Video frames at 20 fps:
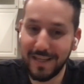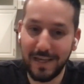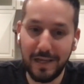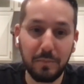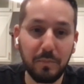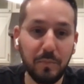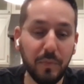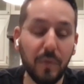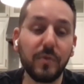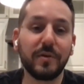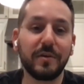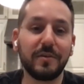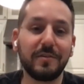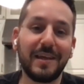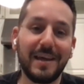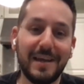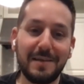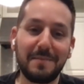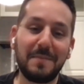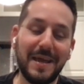like
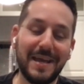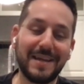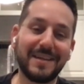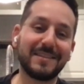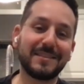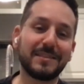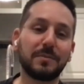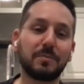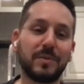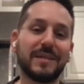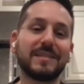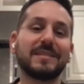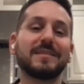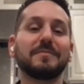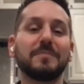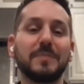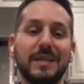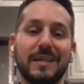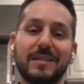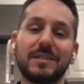borderline manic
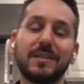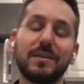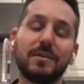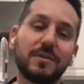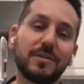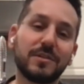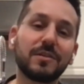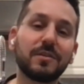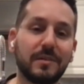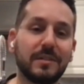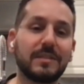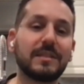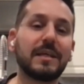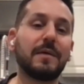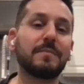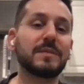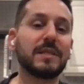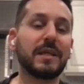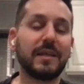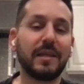depressive because there are certain
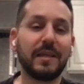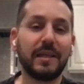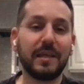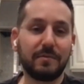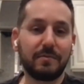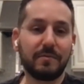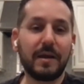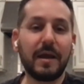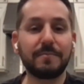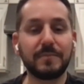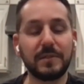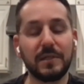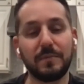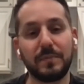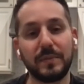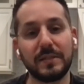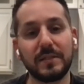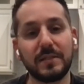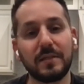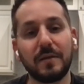times I can get wrapped
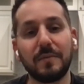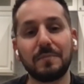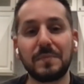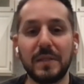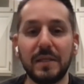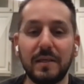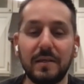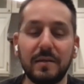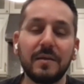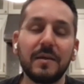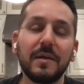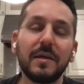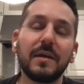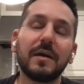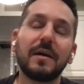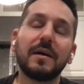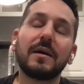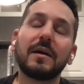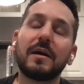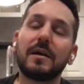up in something
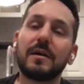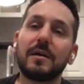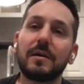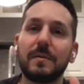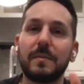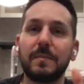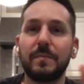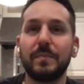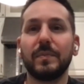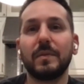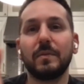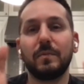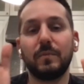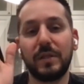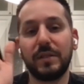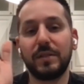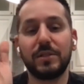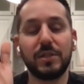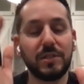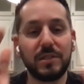um,
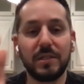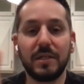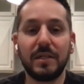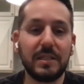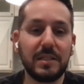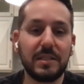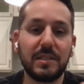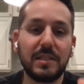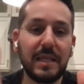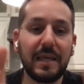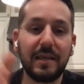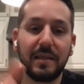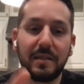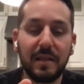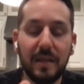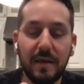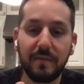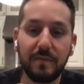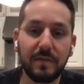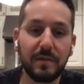with just an insane
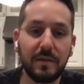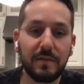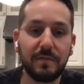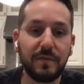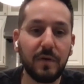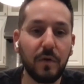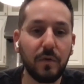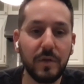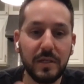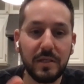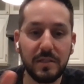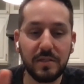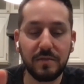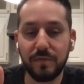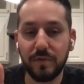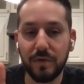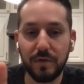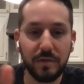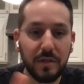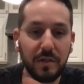level of focus
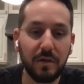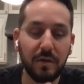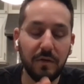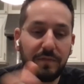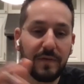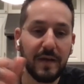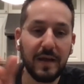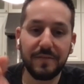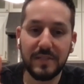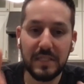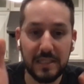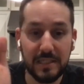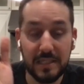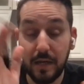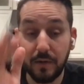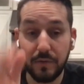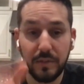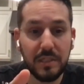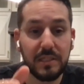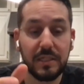for you know five six
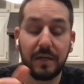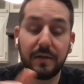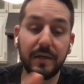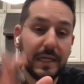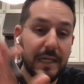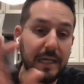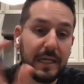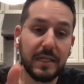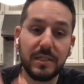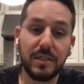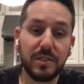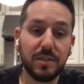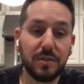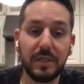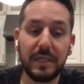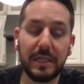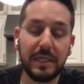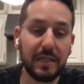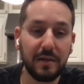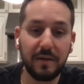hours staring at a
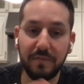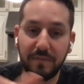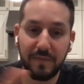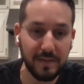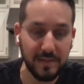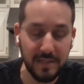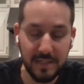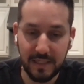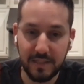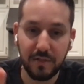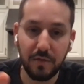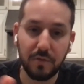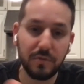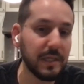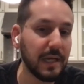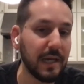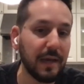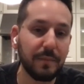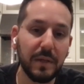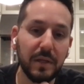screen and it feels like no
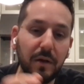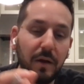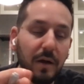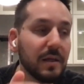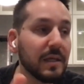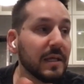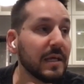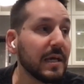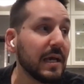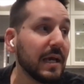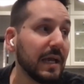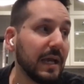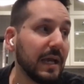time at all